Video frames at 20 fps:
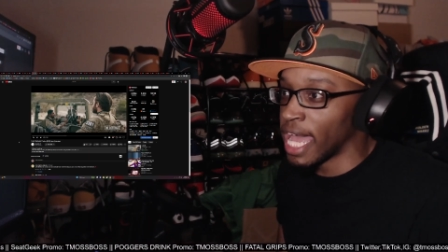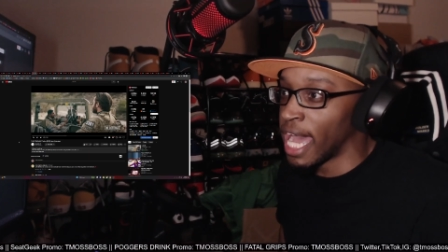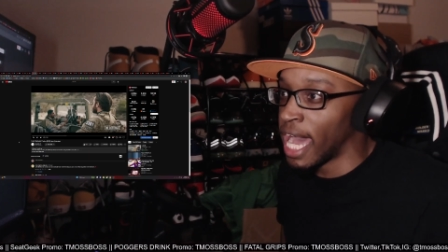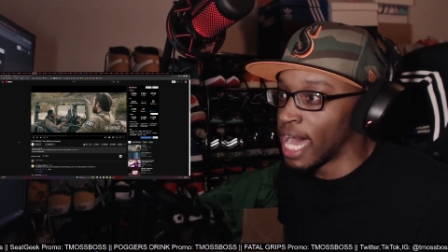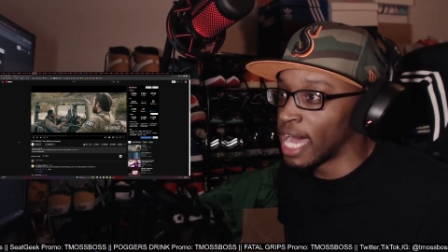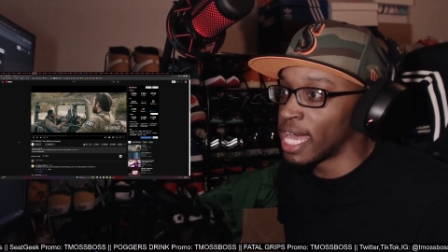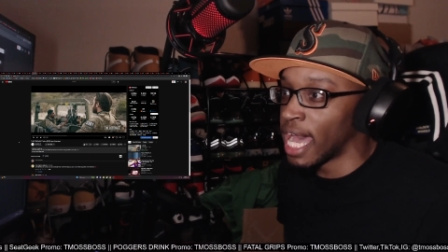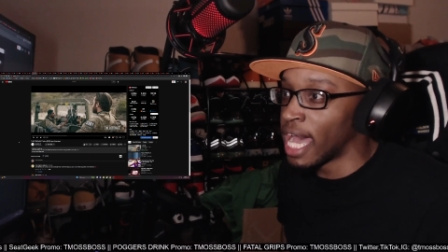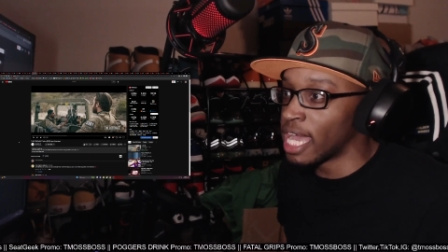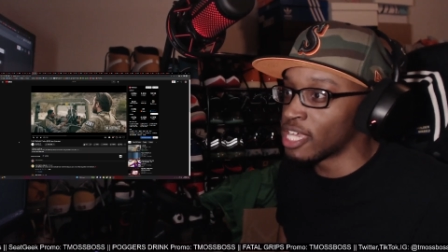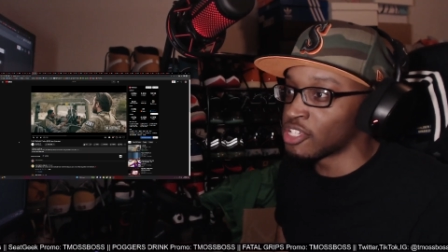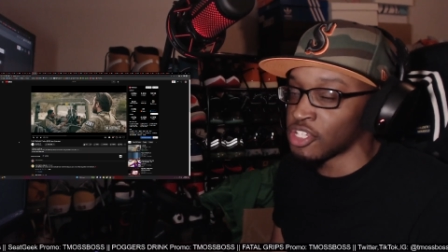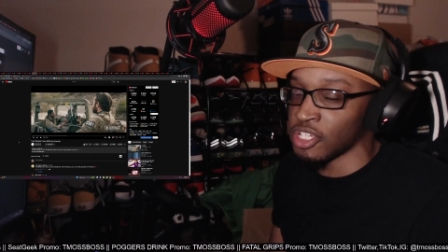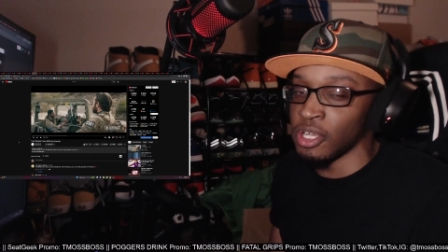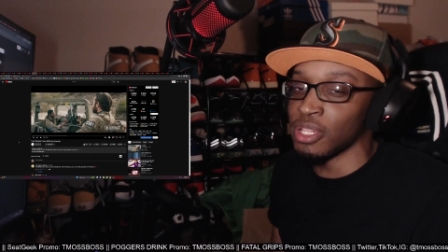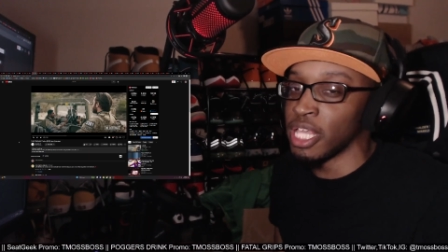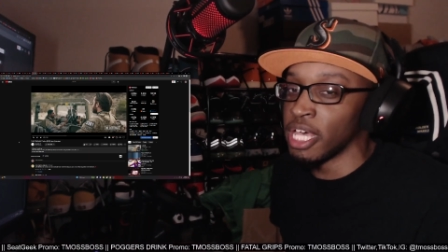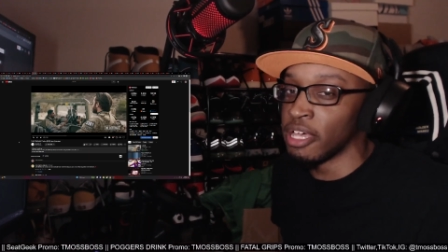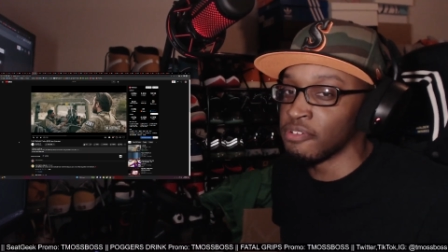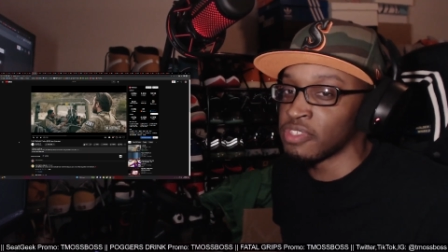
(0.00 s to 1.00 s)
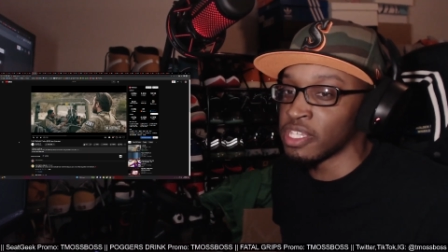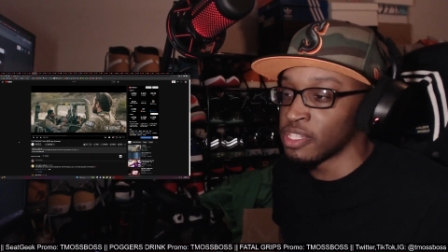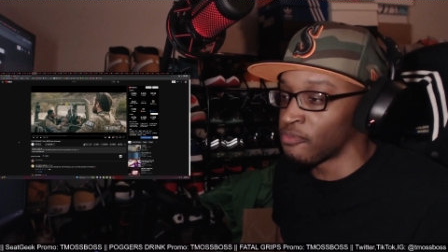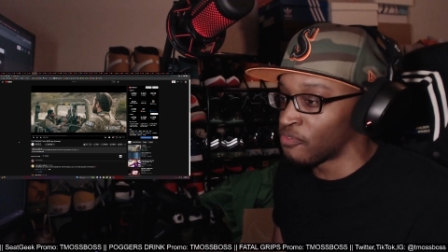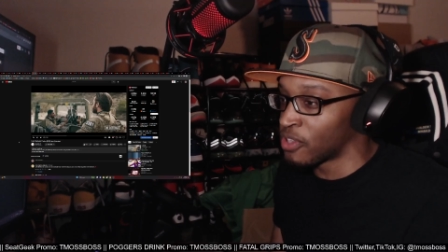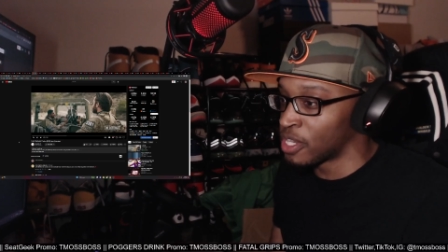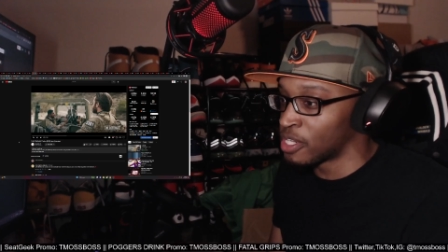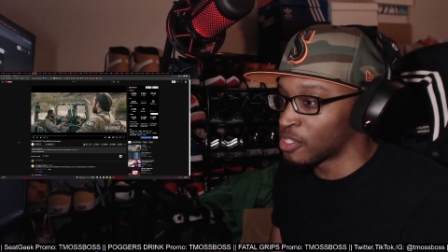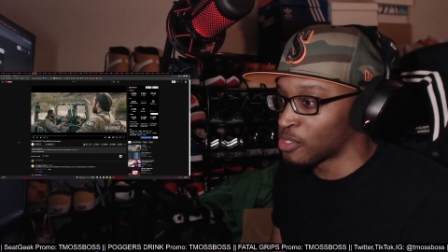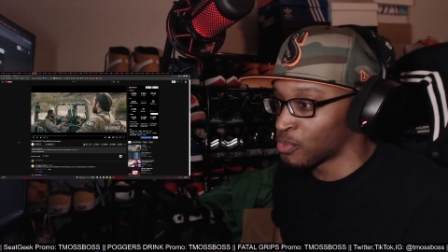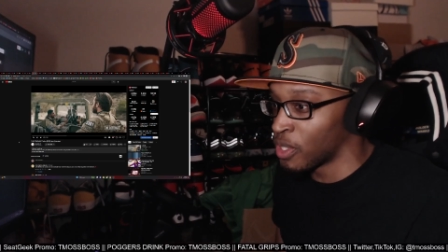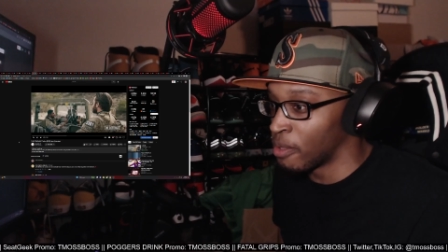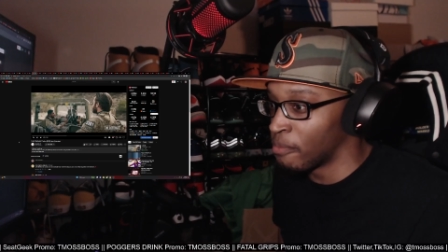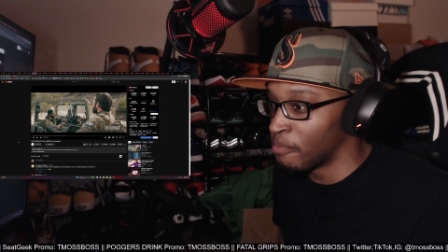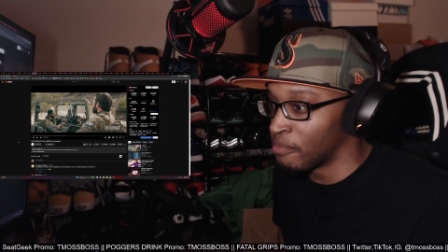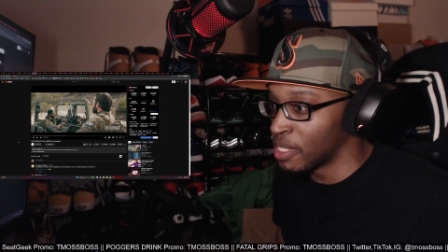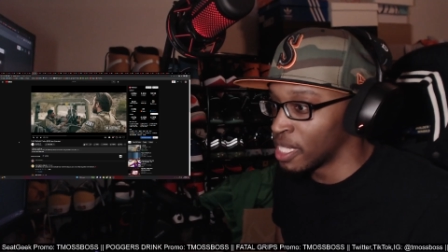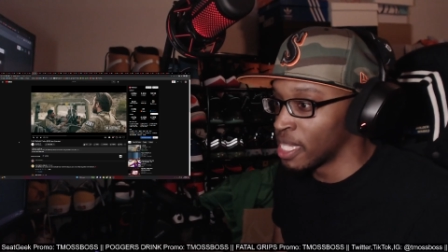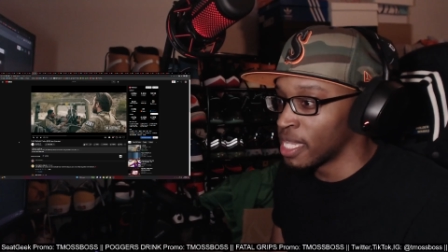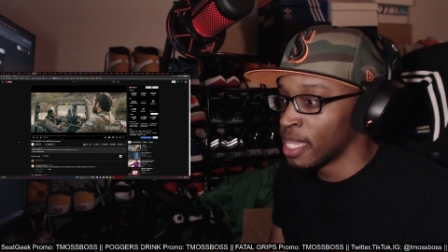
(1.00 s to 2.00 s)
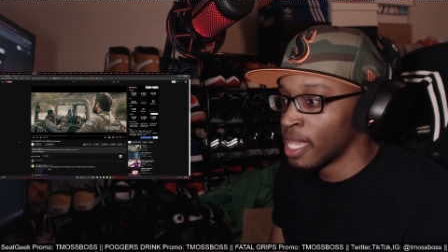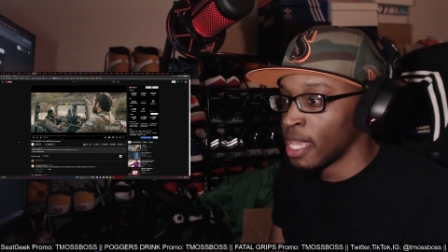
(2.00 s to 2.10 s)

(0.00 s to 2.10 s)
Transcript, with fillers: I'll show love to the first one, but